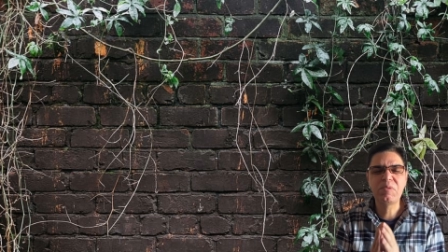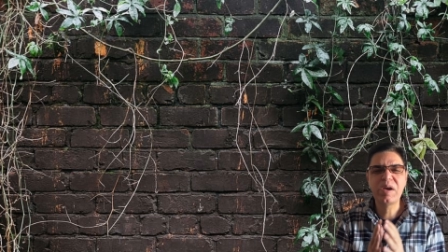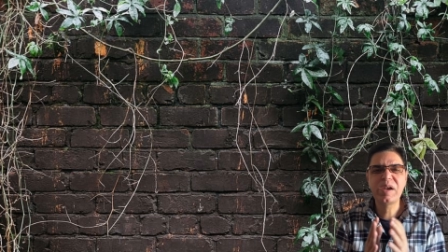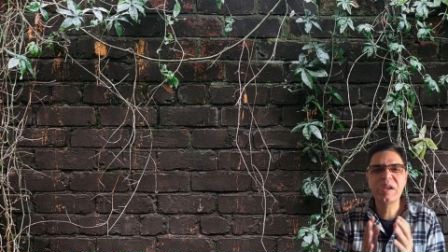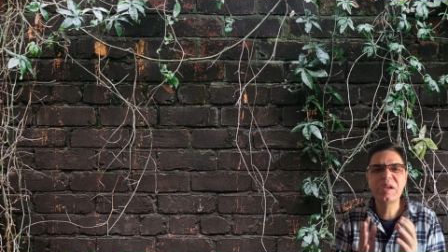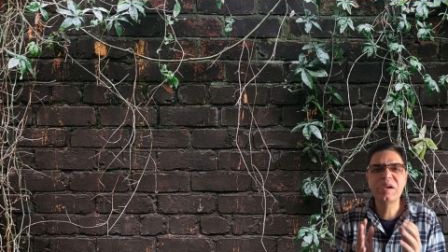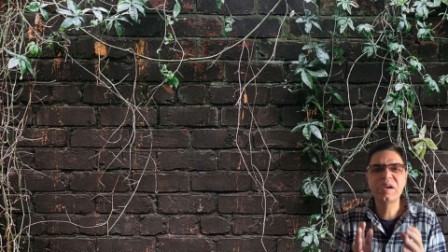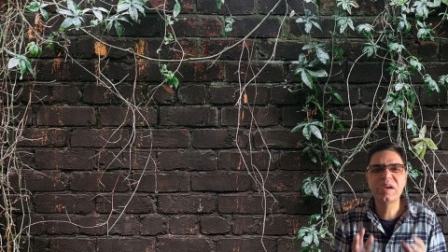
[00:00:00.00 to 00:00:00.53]

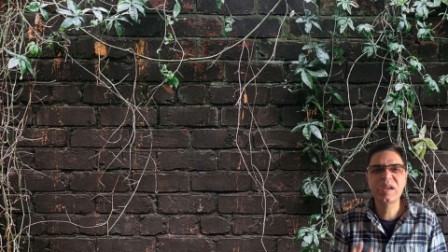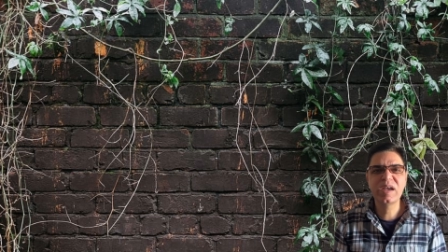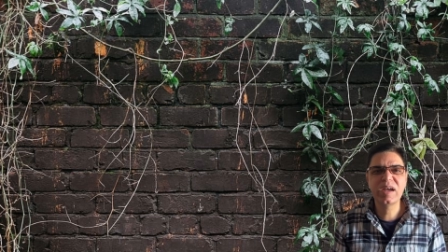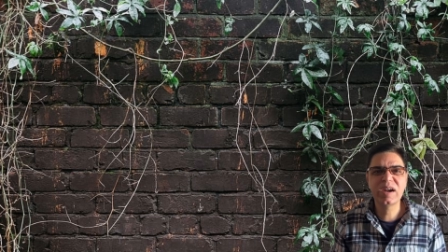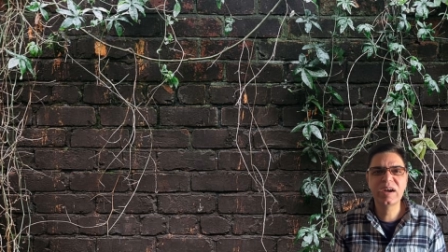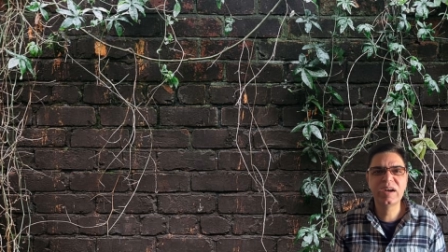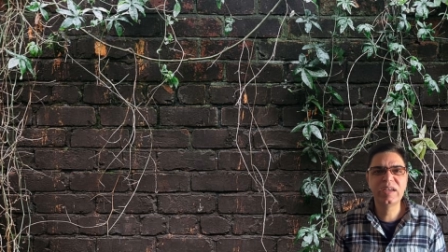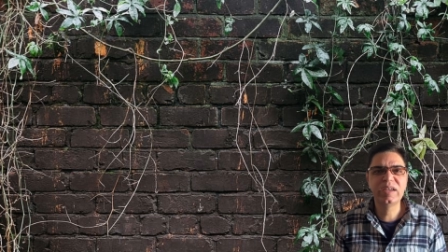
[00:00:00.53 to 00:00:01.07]
Very
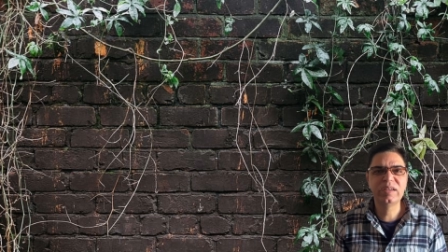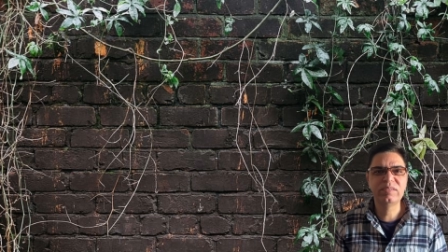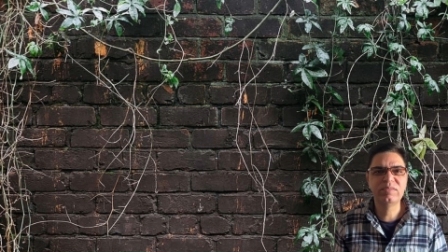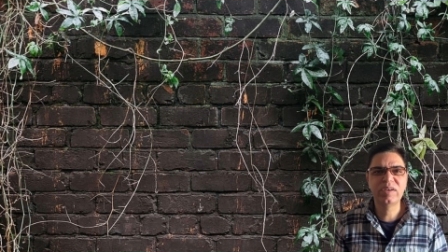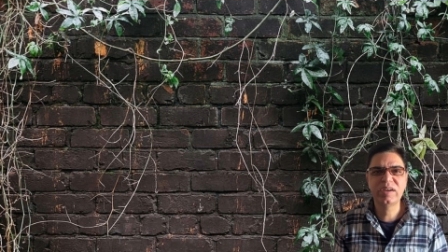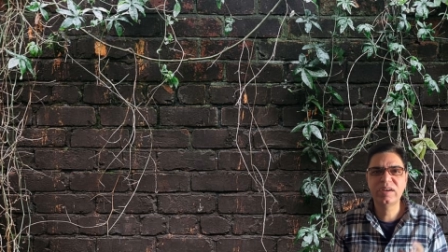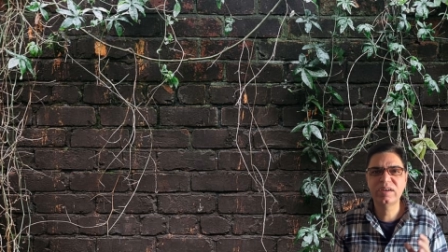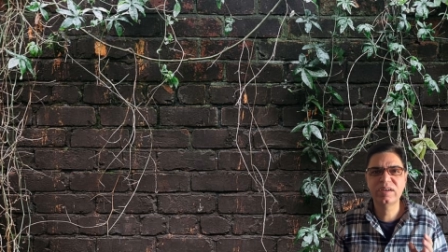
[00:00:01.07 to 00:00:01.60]

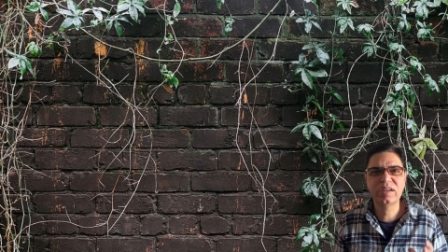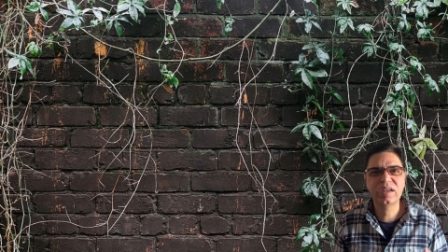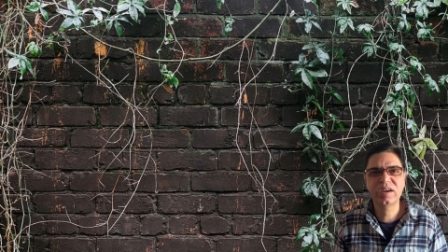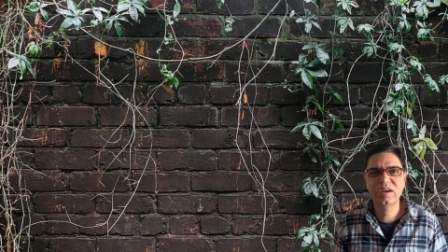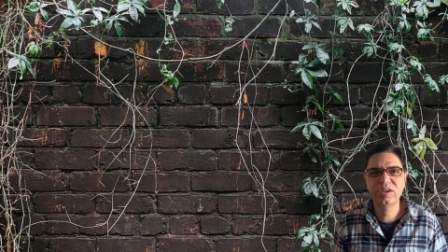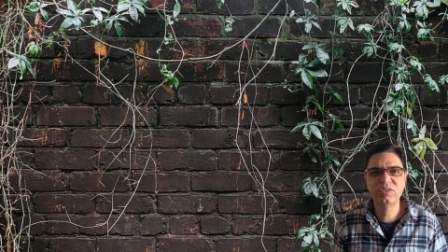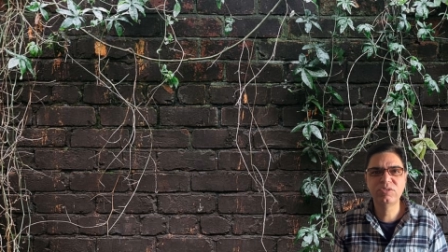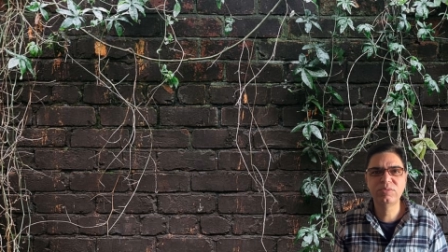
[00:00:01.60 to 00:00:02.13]

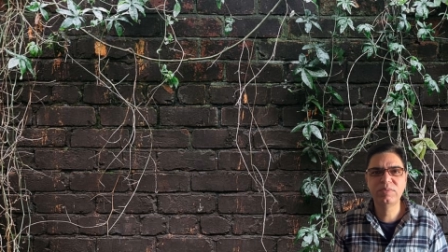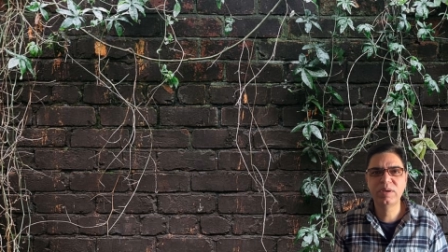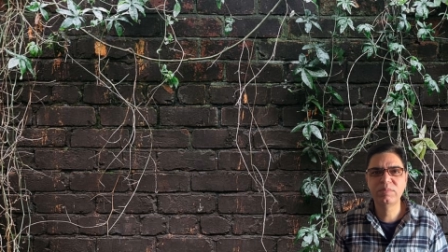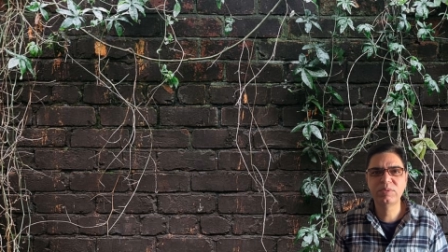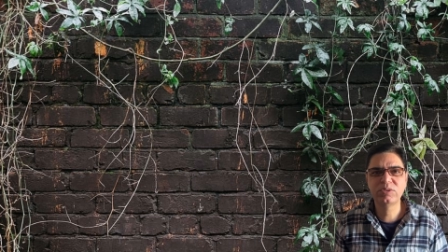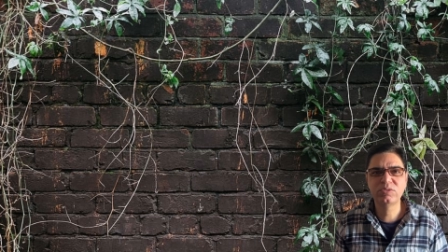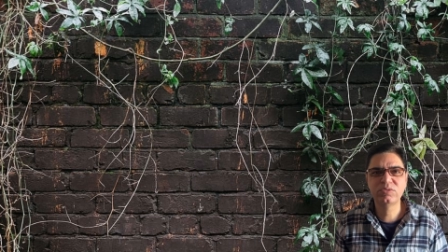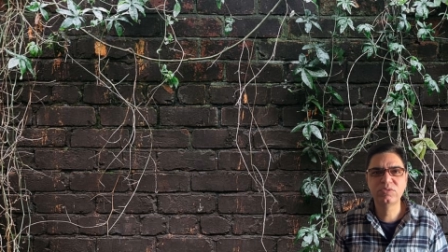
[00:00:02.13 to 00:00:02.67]
rarely you'd be
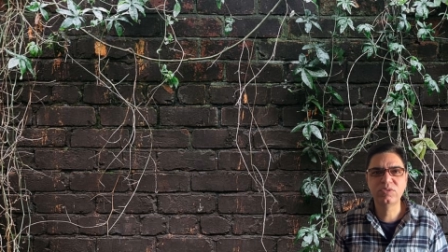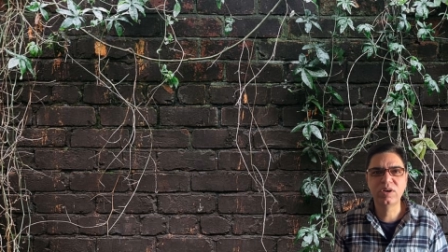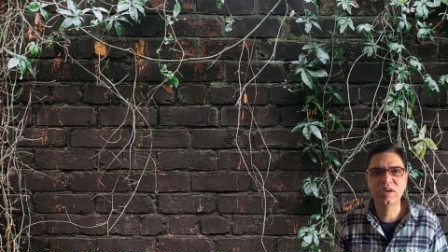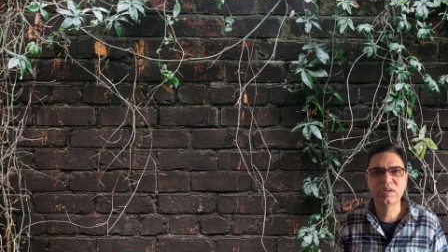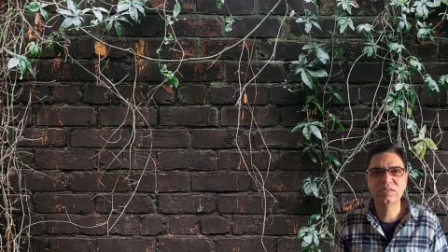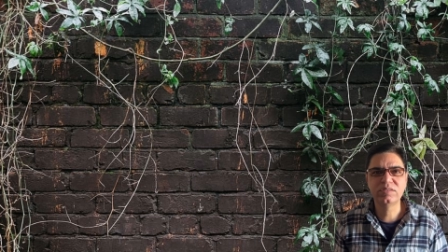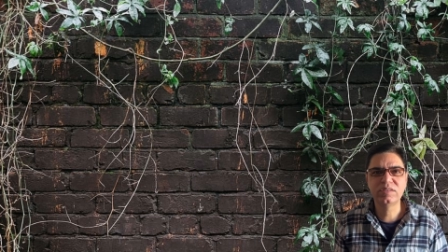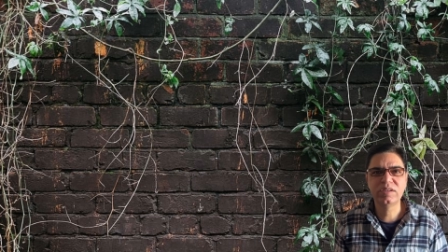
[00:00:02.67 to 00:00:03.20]
able
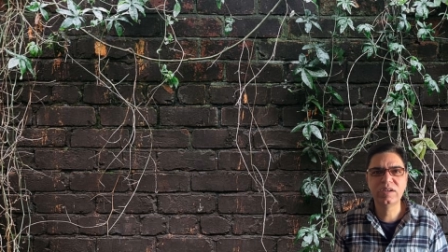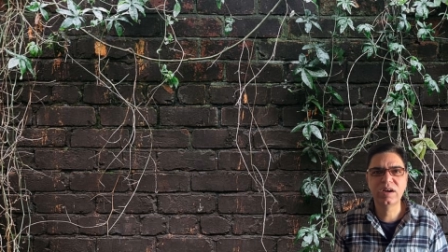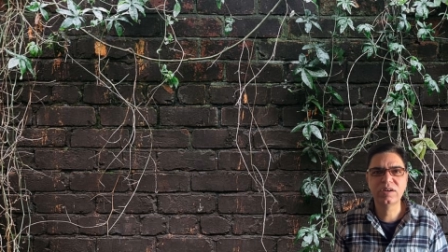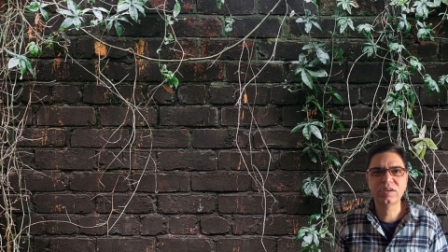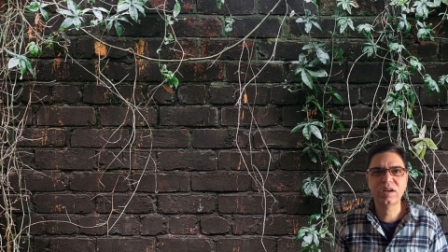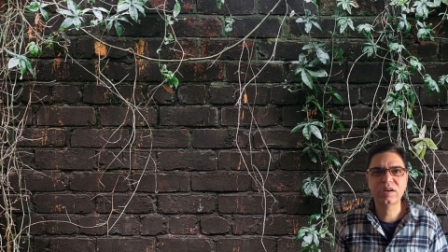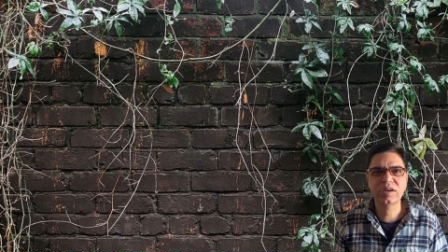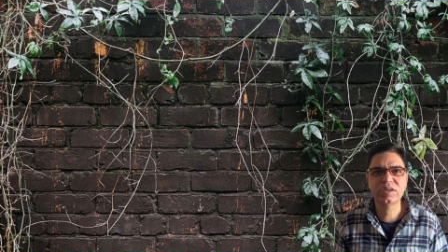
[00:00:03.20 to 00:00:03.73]
to see a
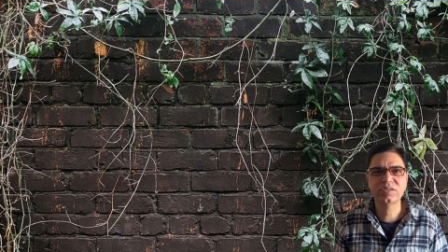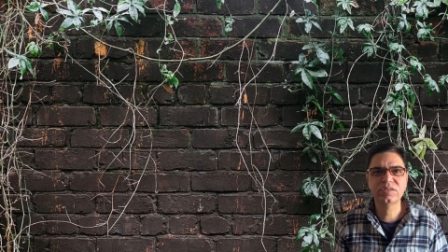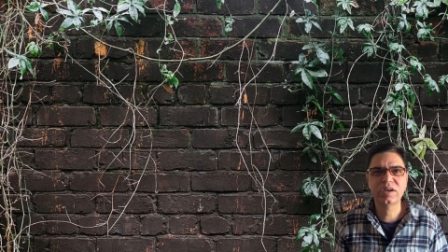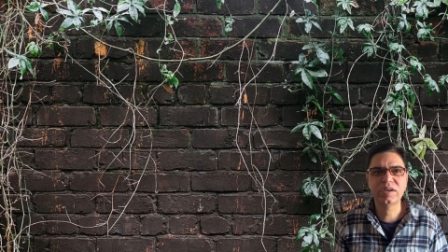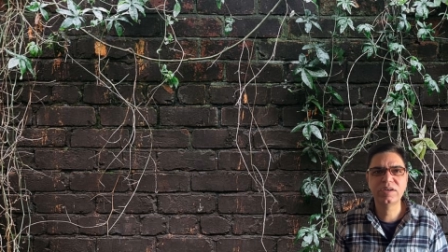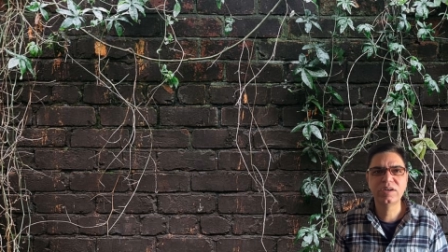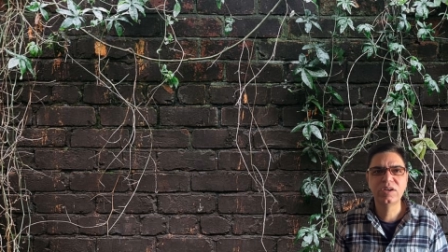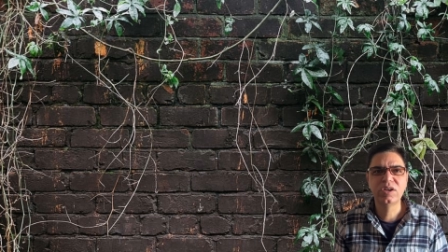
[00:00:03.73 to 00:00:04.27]
target
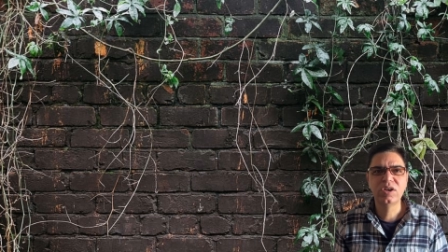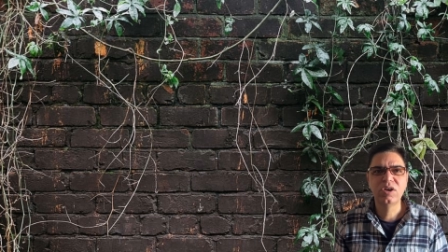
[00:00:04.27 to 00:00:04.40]
sign